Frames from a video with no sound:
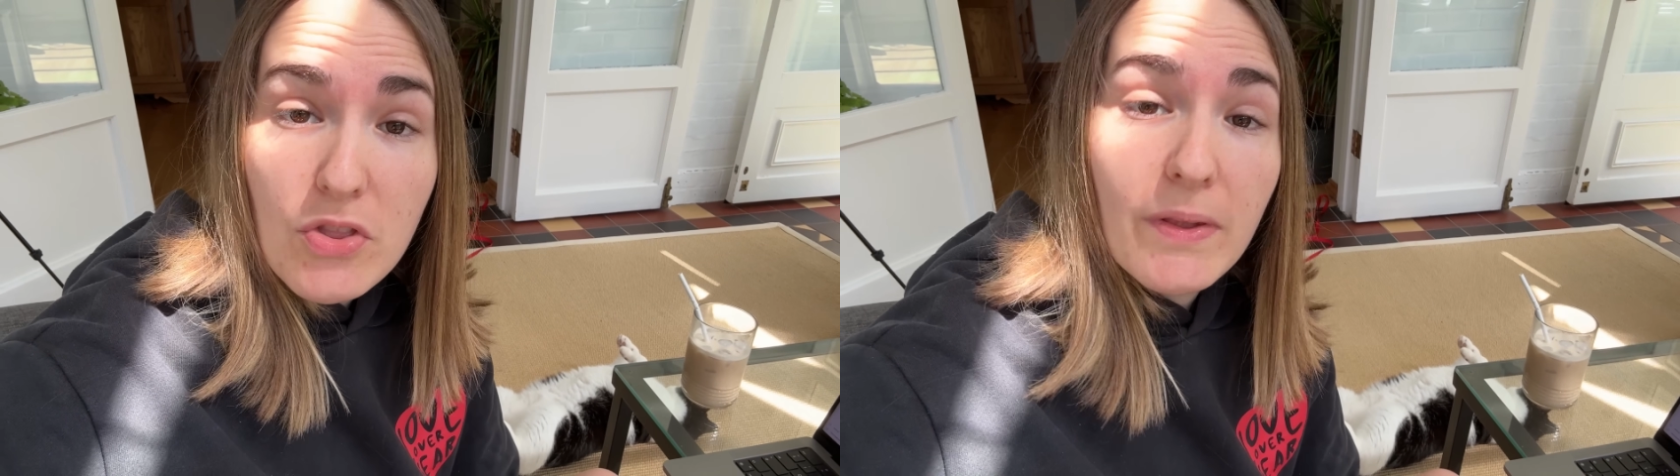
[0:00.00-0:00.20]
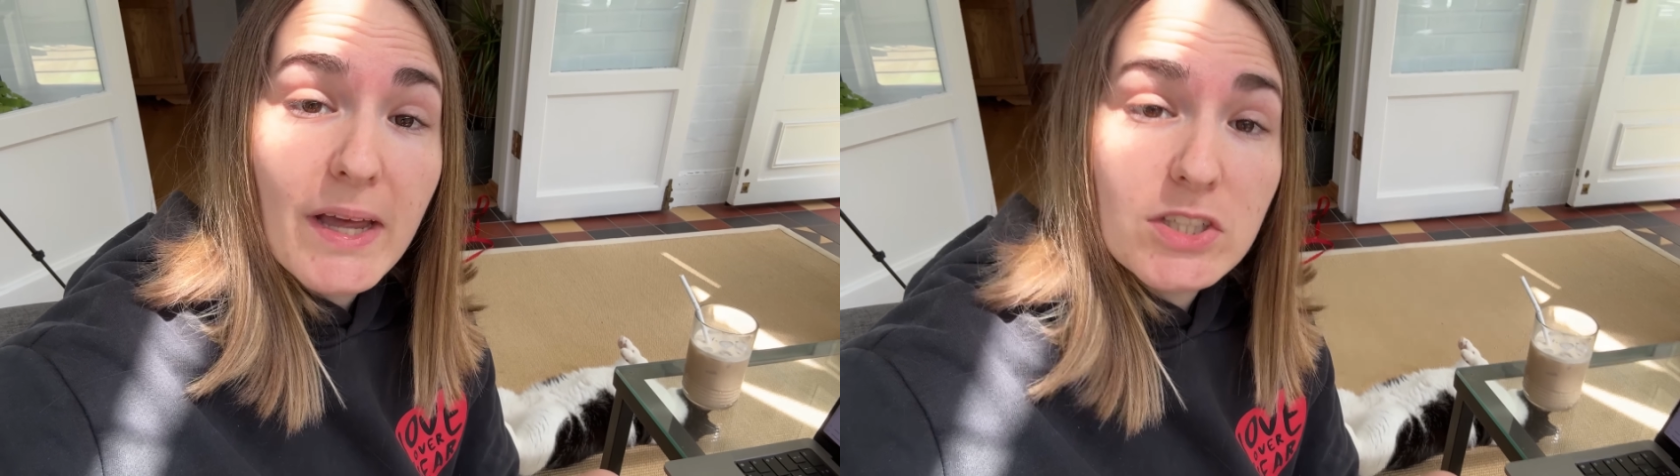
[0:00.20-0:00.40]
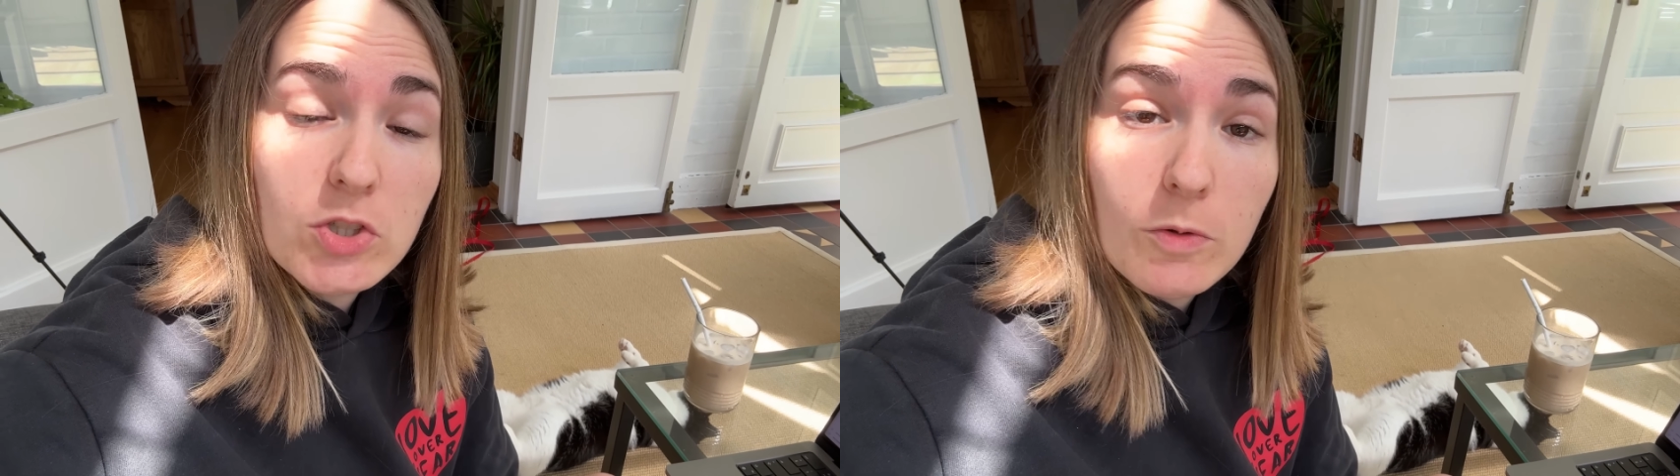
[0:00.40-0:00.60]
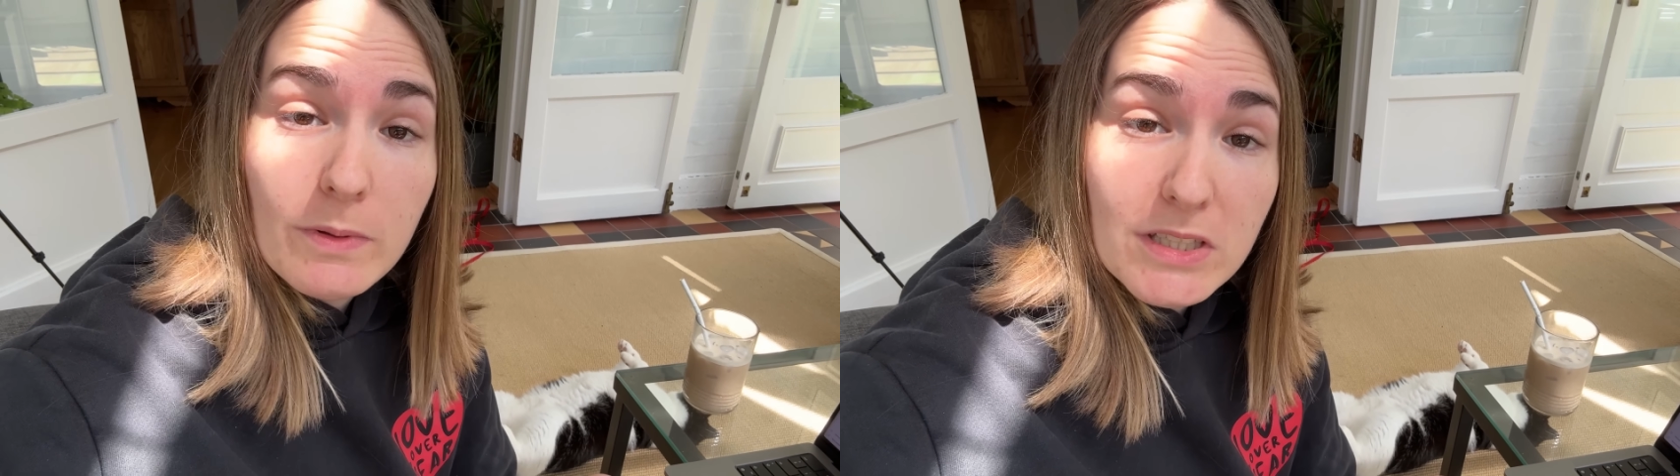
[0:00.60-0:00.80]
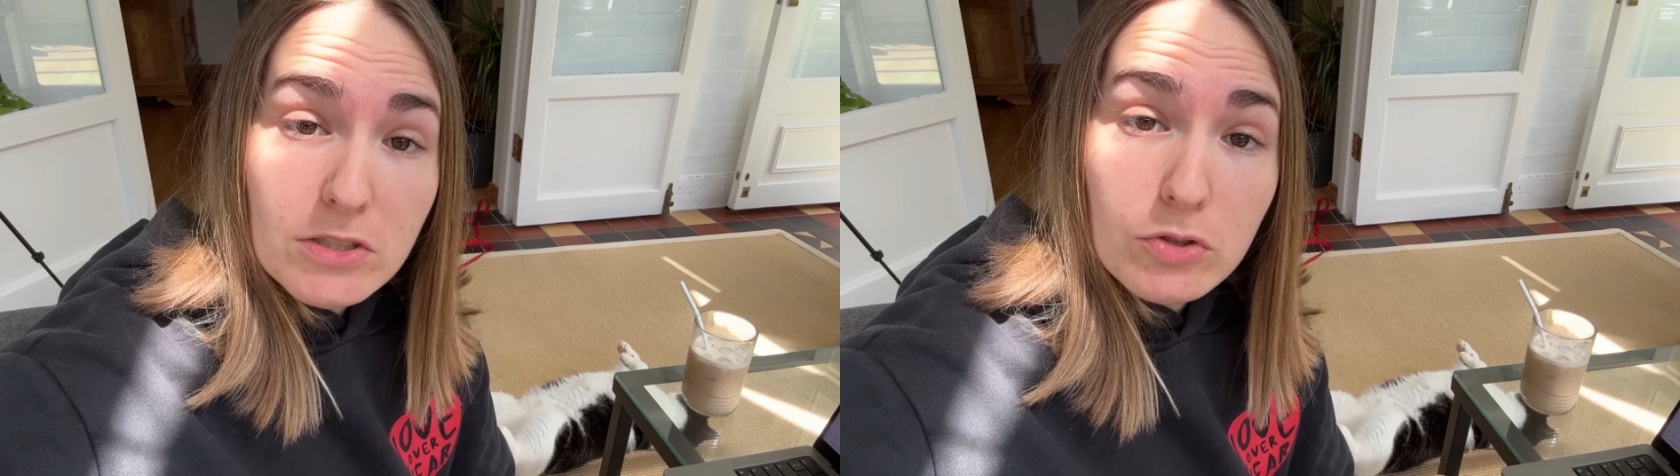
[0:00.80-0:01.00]
The next job
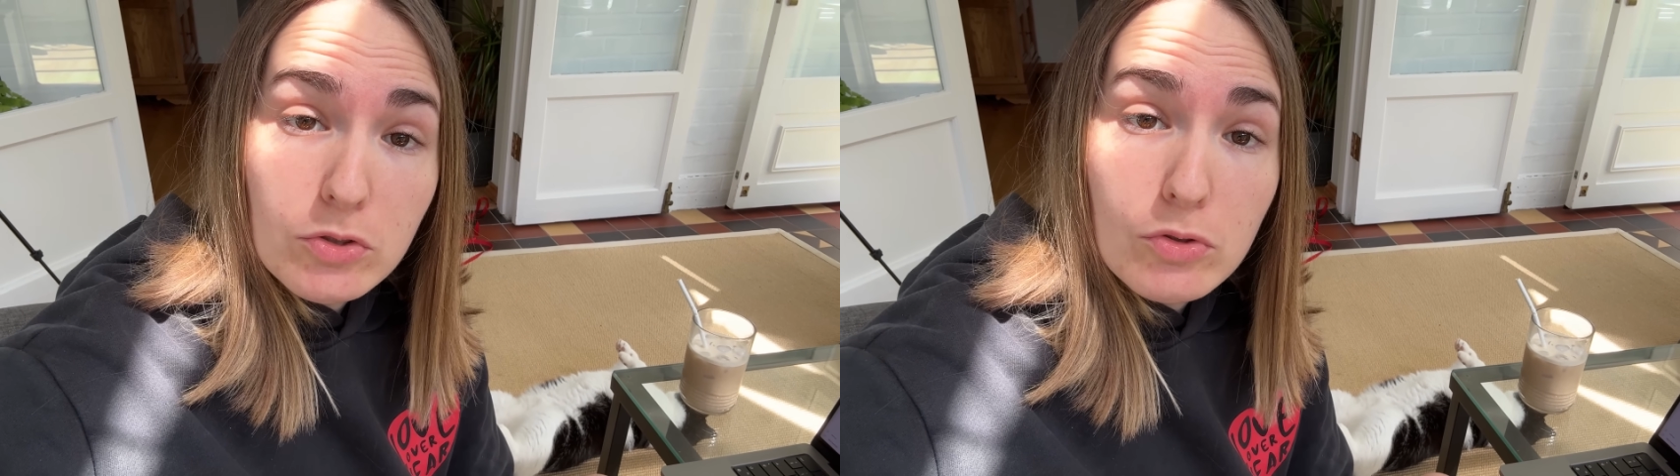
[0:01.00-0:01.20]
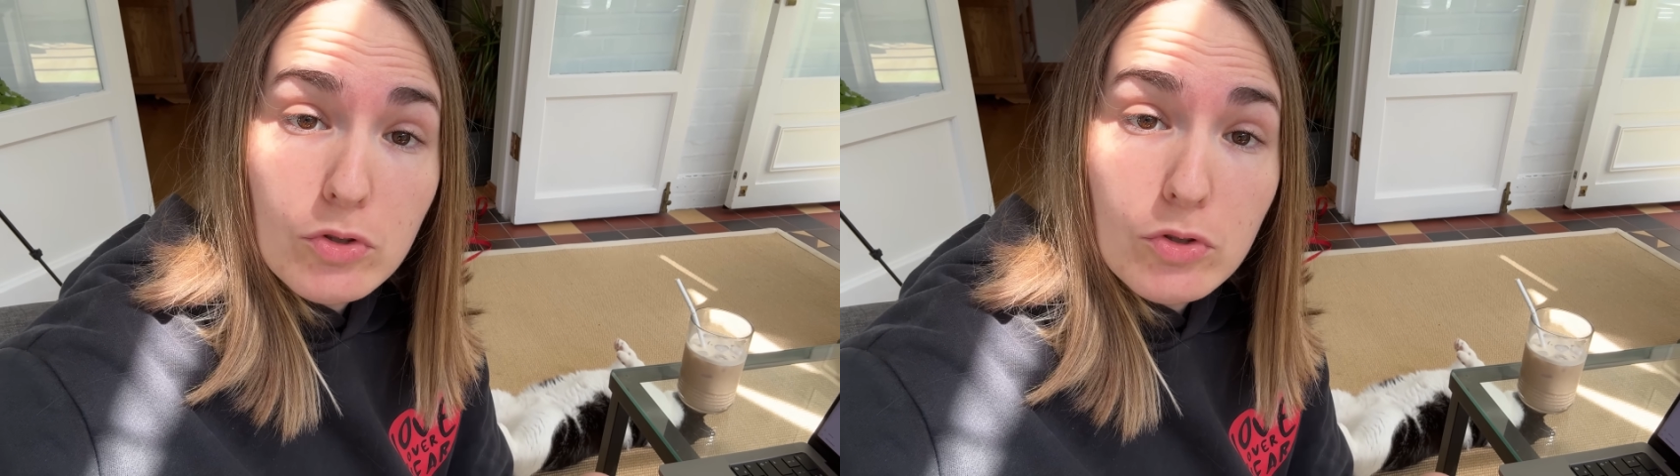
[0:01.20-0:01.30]
is to